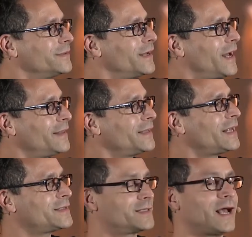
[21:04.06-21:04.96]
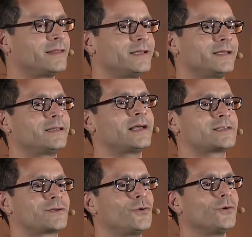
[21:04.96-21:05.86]
yeah. I think that I think that
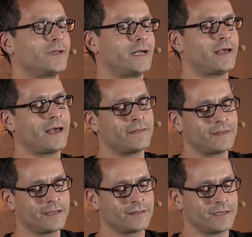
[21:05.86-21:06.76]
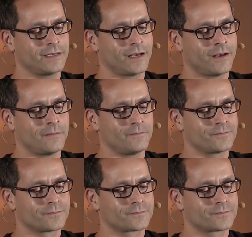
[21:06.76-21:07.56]
that's cool, and I, I think that um,